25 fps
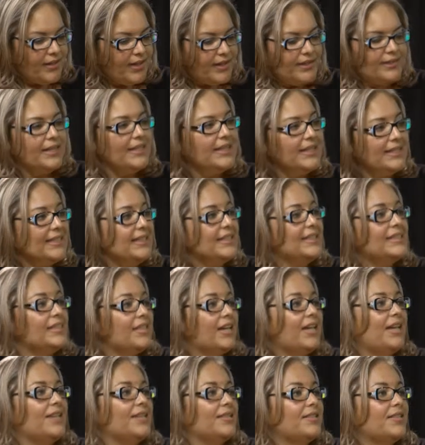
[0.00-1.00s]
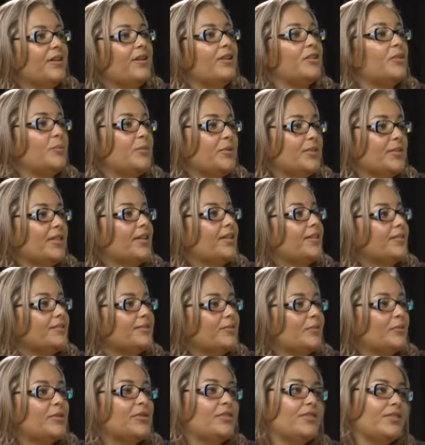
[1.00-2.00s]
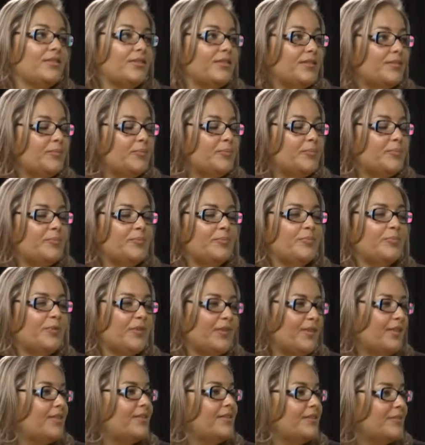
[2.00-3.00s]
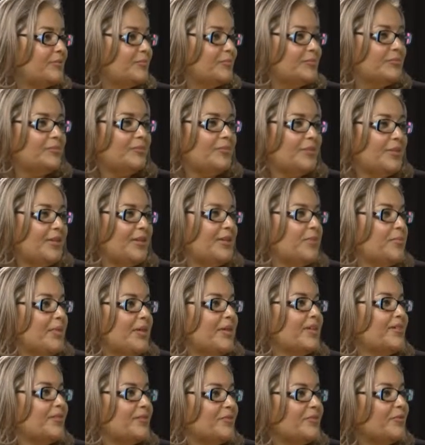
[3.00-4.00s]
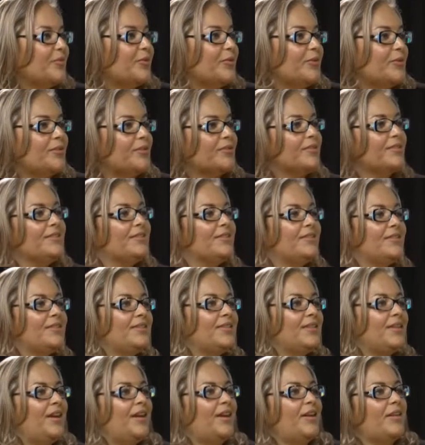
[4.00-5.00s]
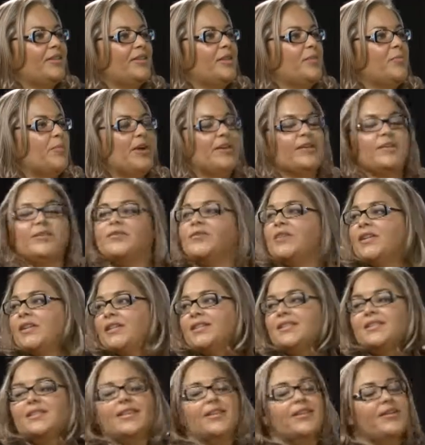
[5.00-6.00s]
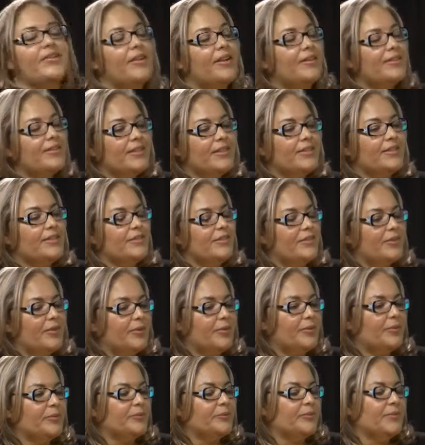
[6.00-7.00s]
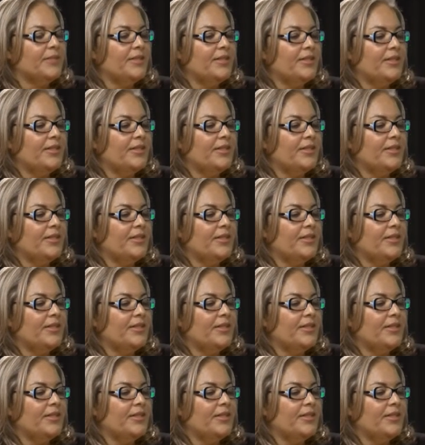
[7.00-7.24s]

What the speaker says: in each case, 100%, which is pretty amazing for the amount of kids that are out there. So